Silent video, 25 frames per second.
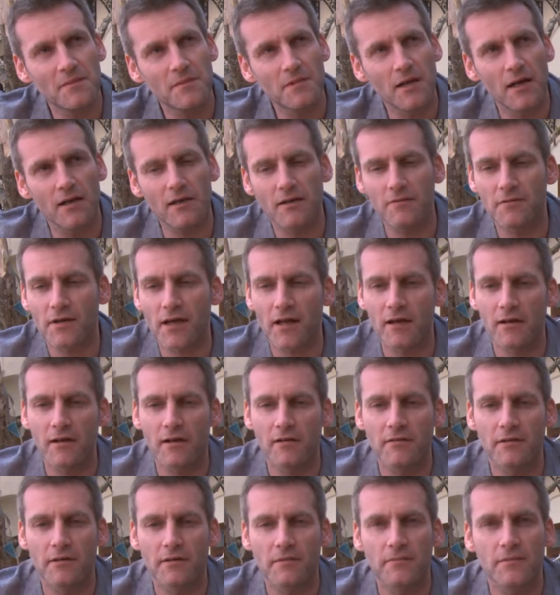I love
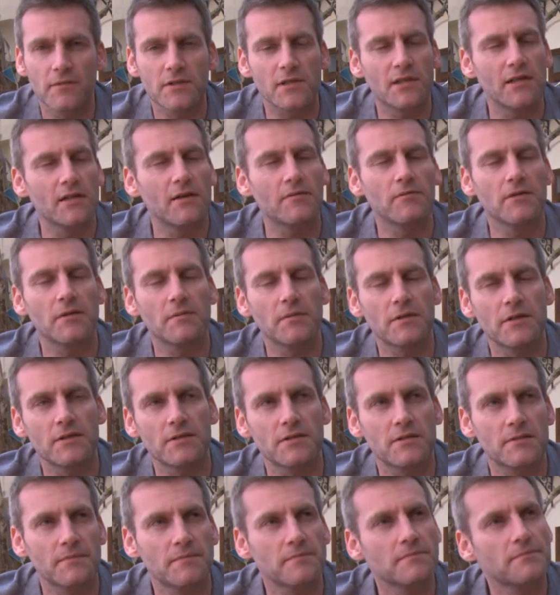Cagliari. It's a lovely
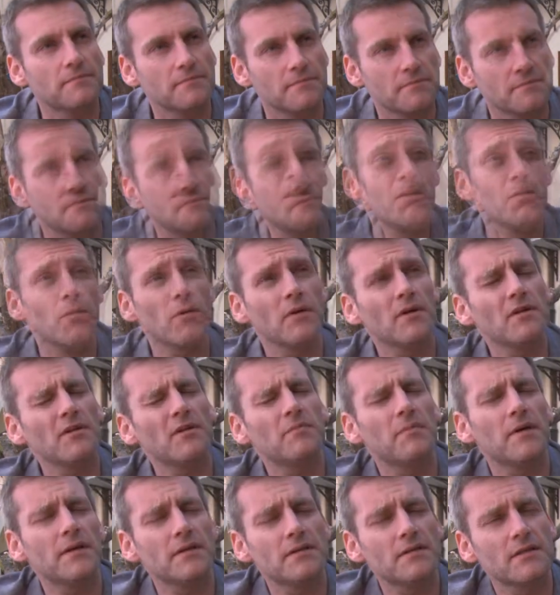place. One of
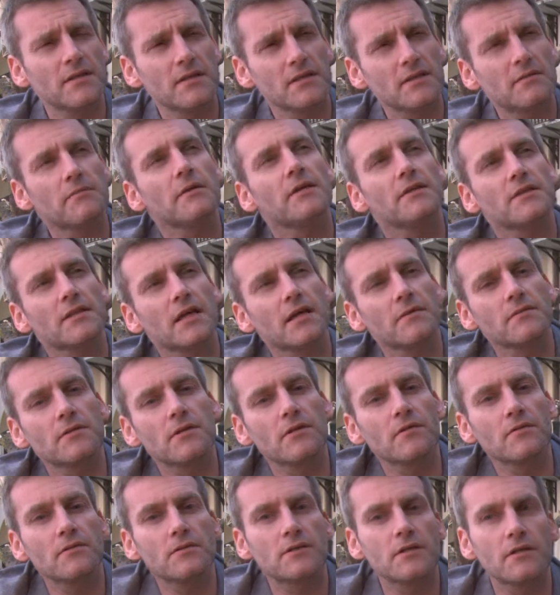the best things about
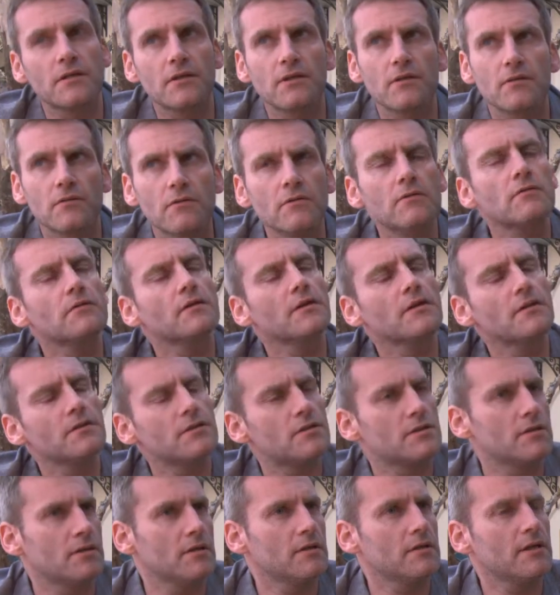Skepto is that the
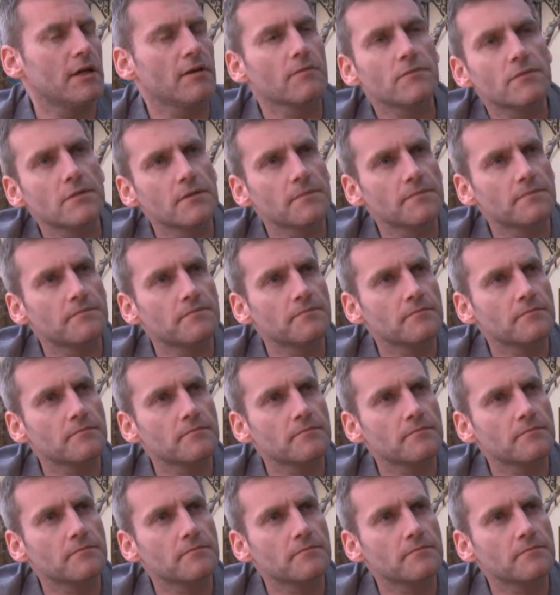audience turnout.